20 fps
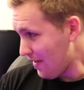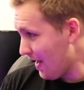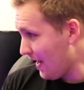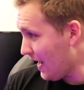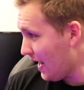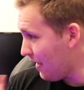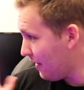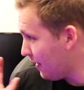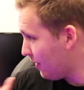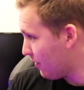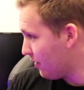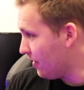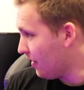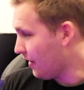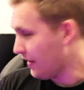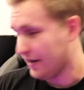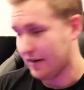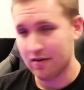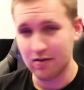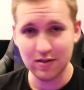and they were
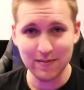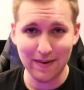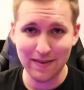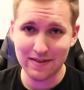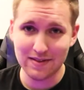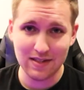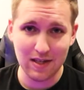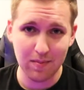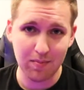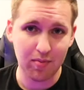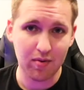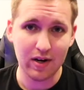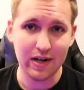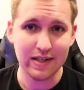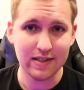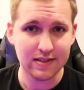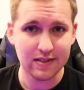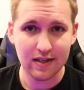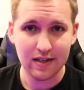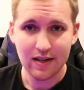done, and it was about the same
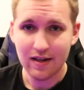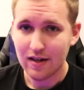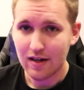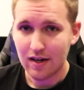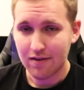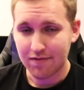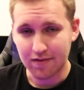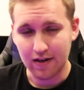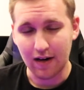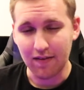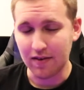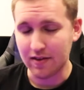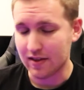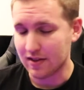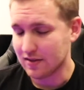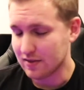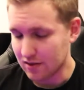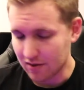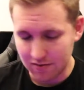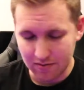price for
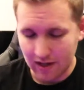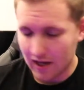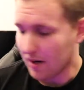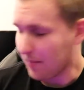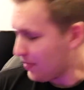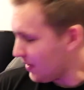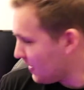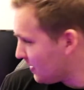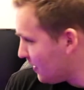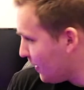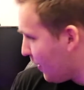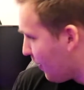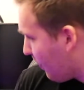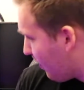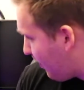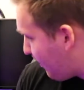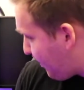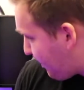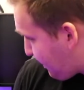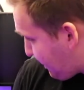everything, so not a big
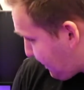deal.